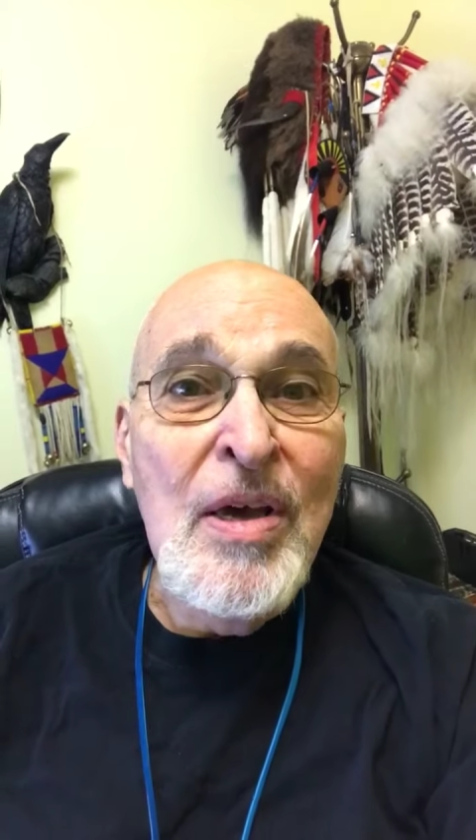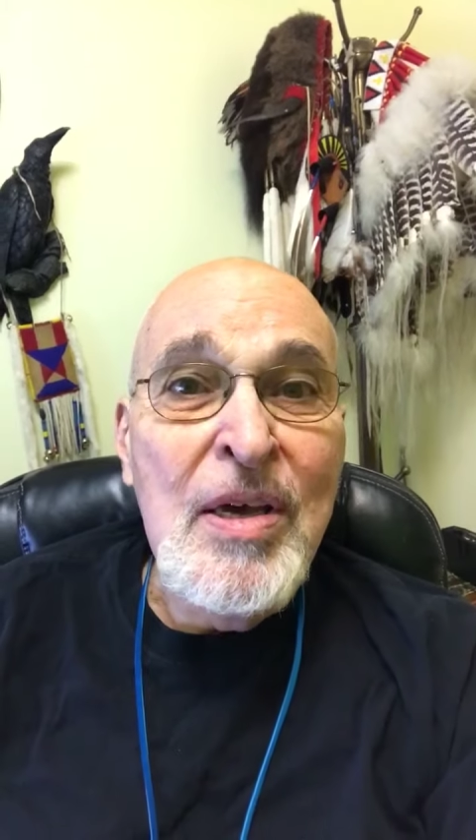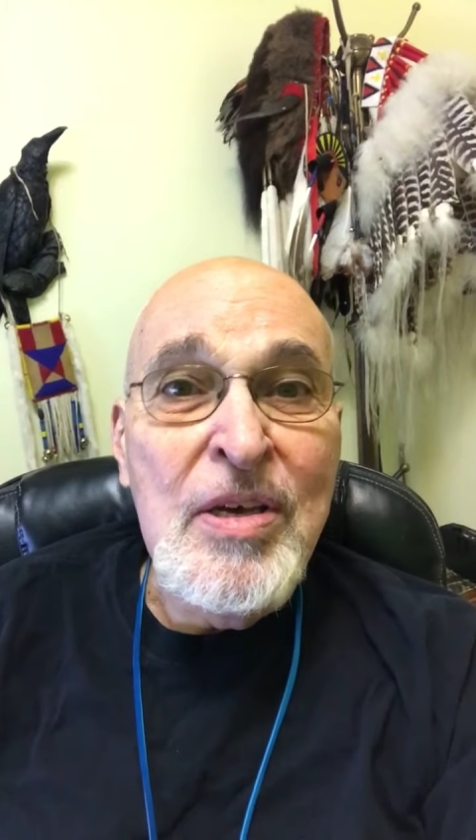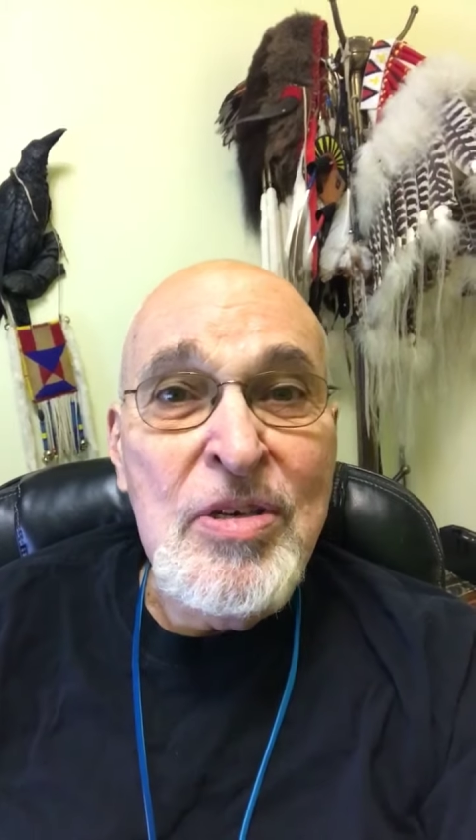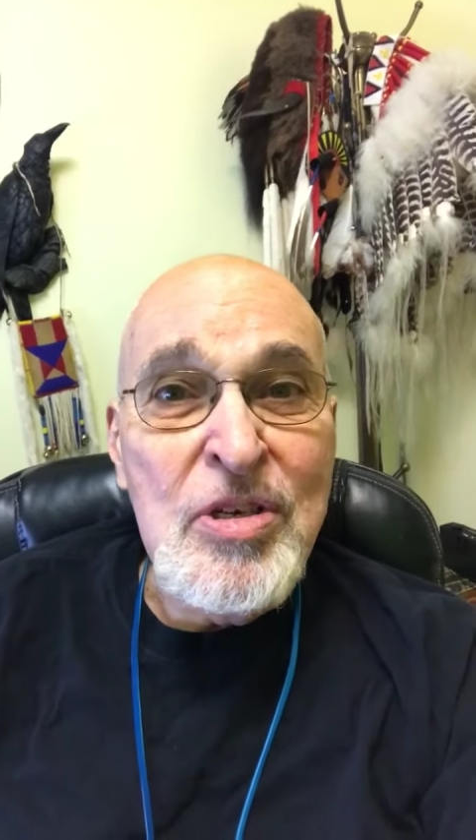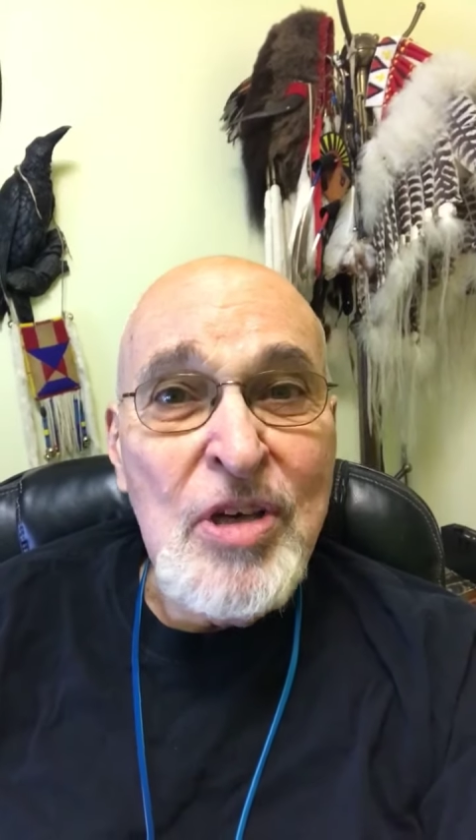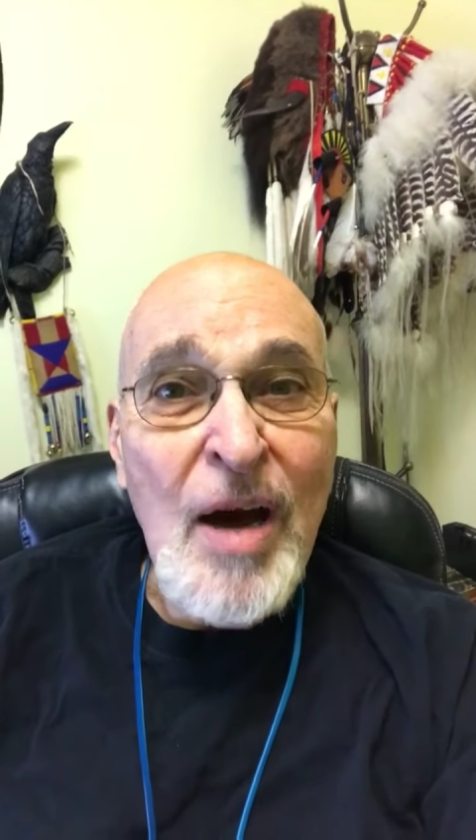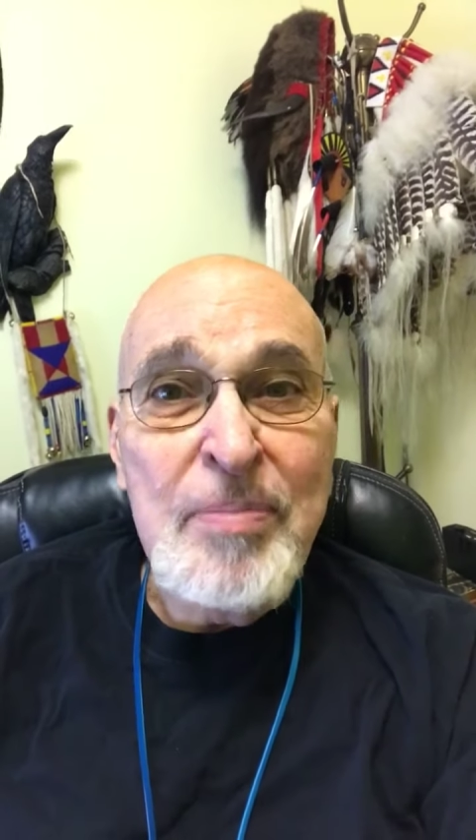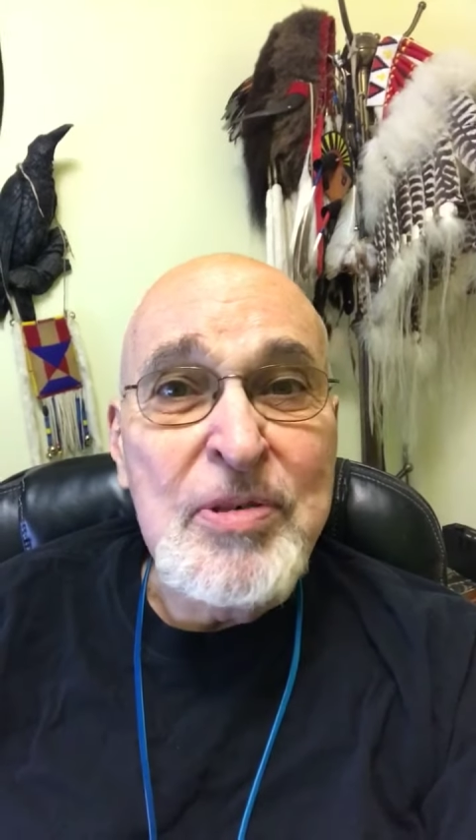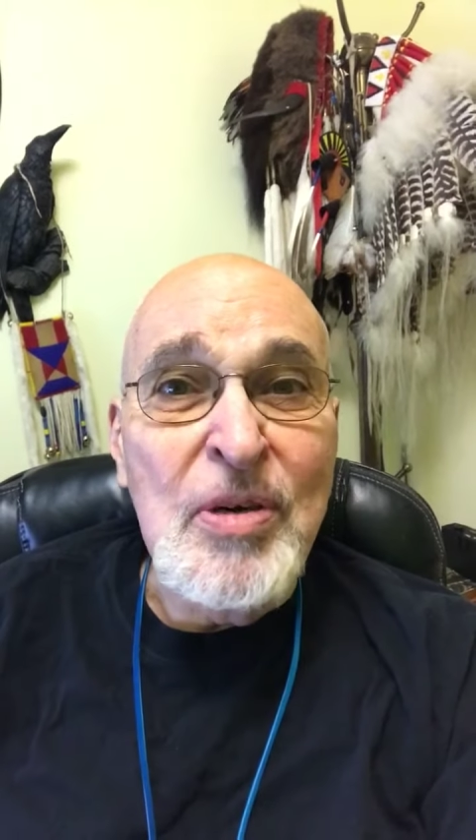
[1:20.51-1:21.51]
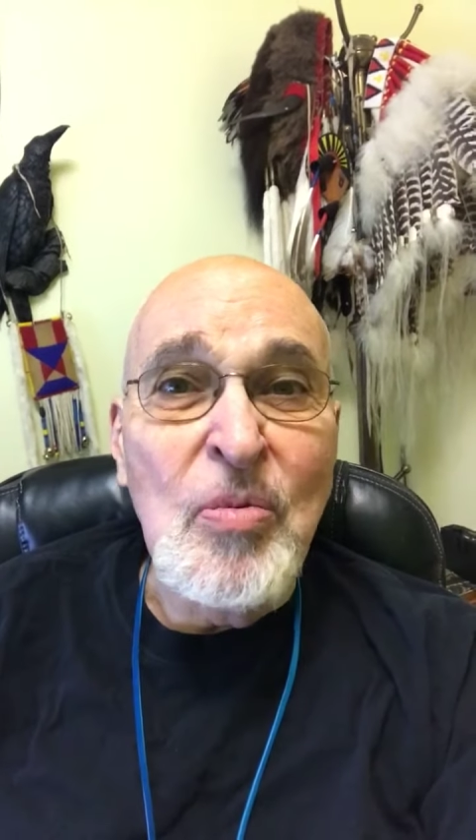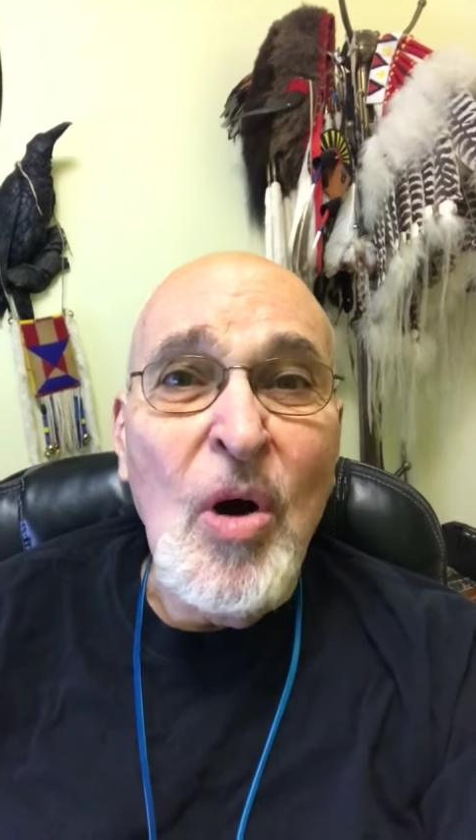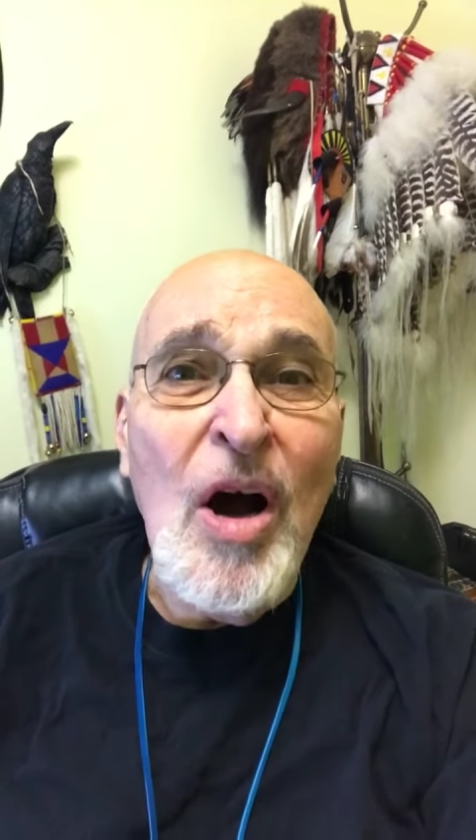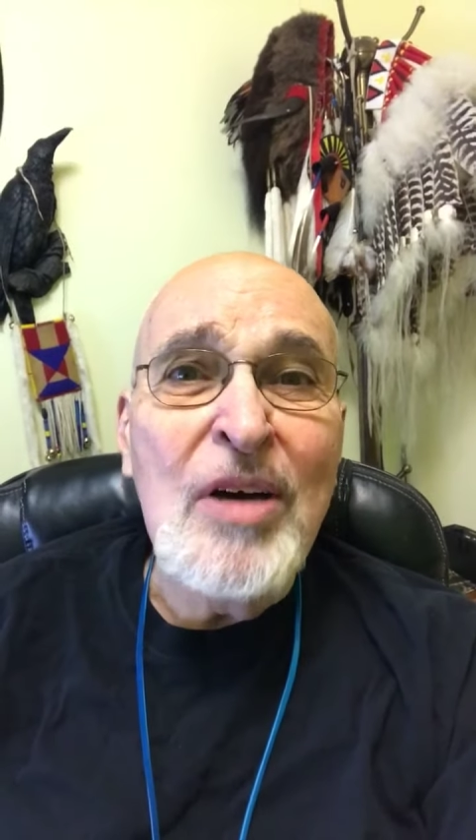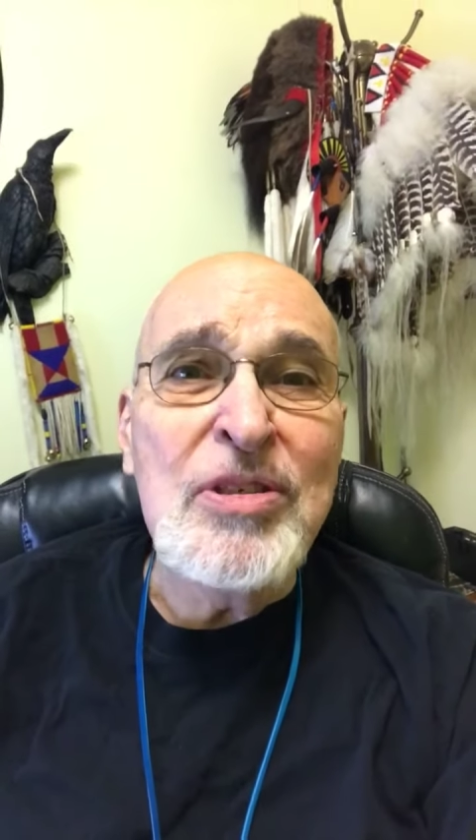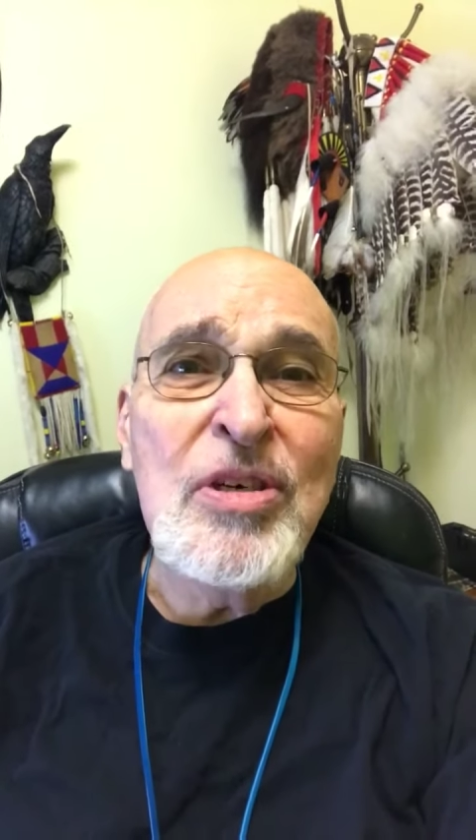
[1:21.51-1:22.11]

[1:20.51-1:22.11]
He stopped and walked